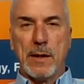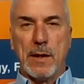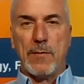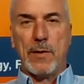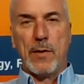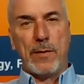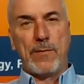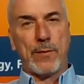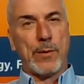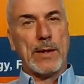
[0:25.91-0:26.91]
Even though
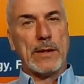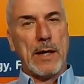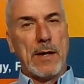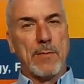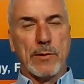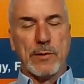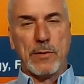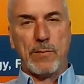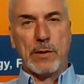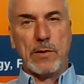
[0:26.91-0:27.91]
infrared cameras
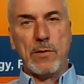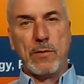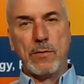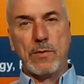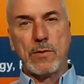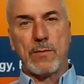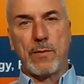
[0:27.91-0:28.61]
have been used